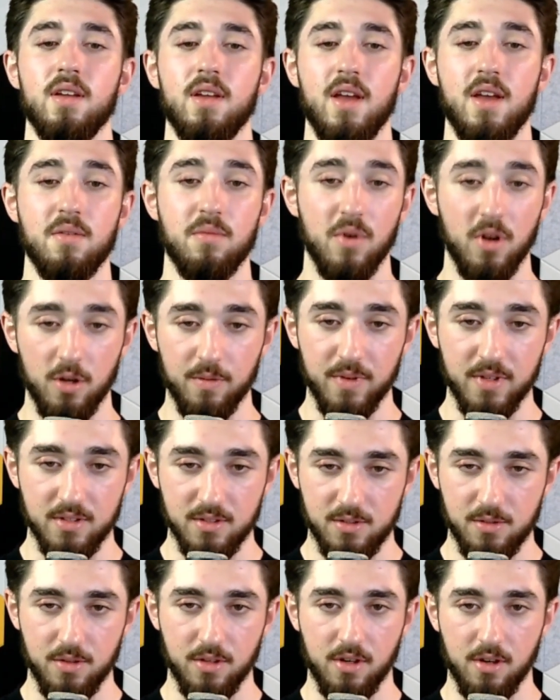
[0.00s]
and
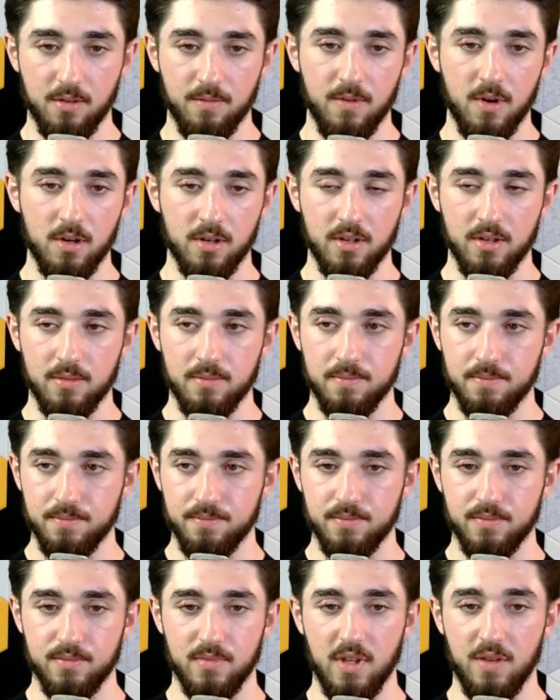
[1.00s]
relevant to the current market.
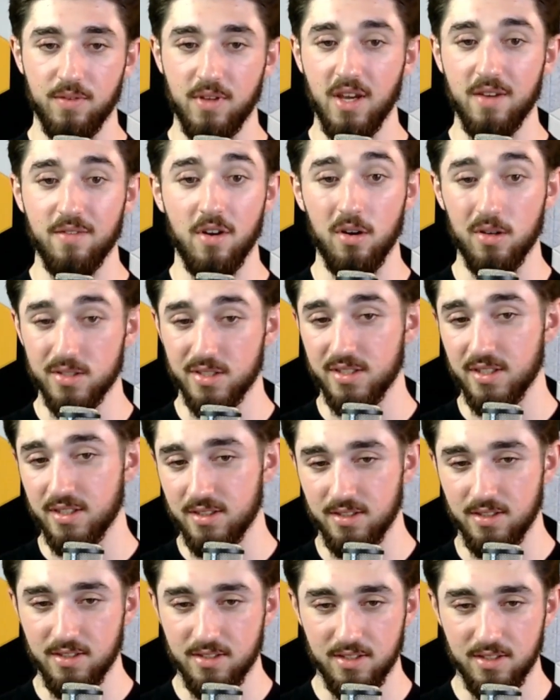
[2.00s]
If you can have all
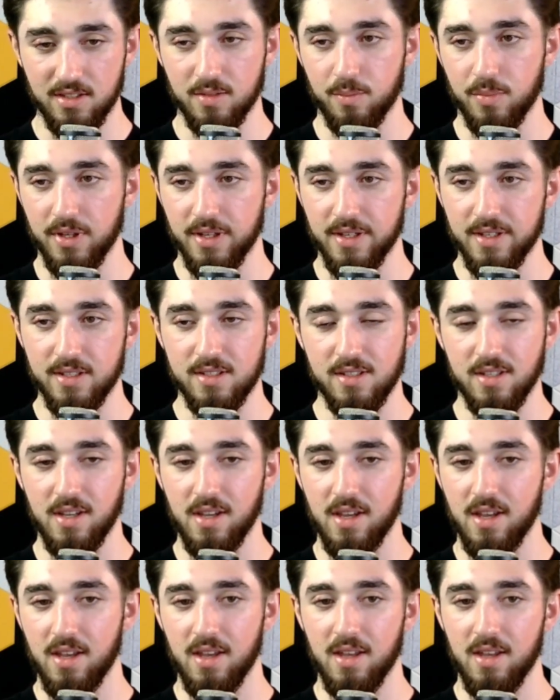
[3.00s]
6 of these things in place,
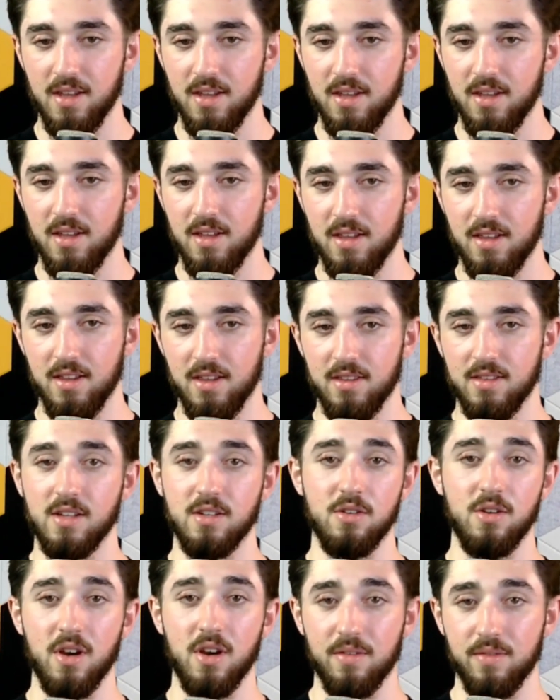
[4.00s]

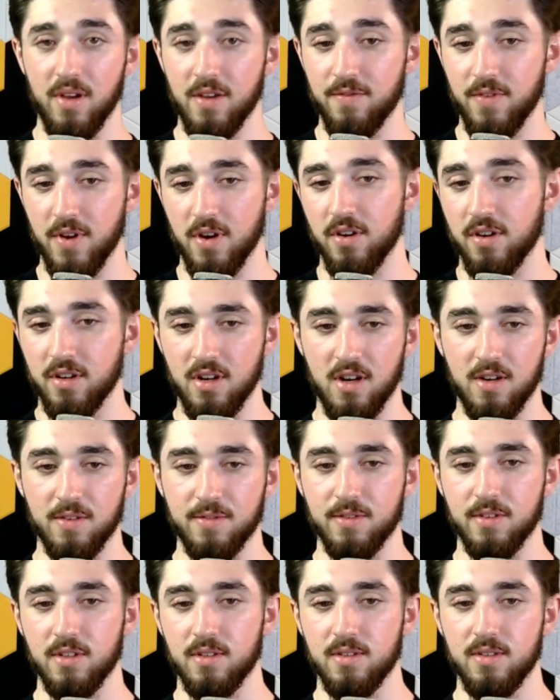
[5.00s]
then you have a very good
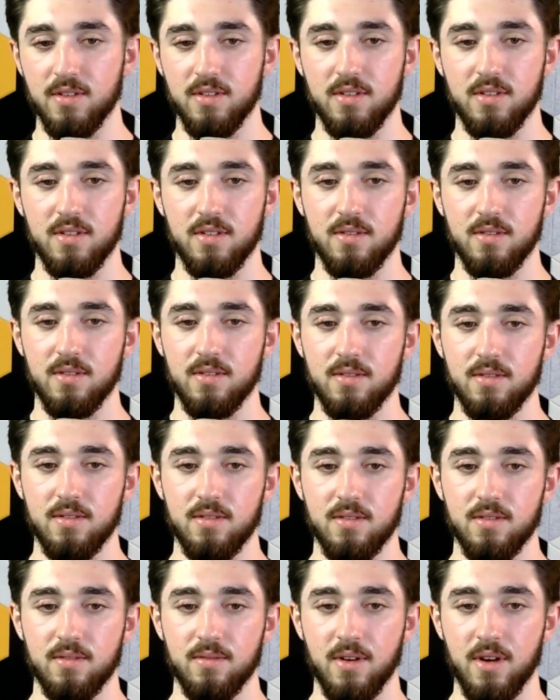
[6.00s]
offer,
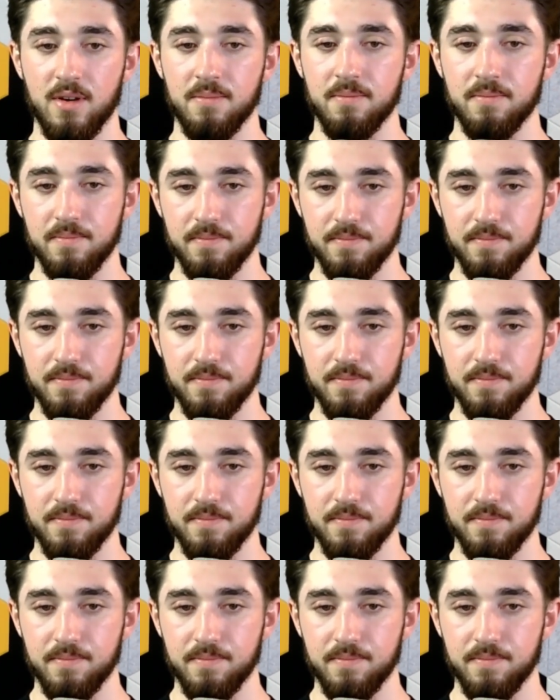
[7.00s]
right?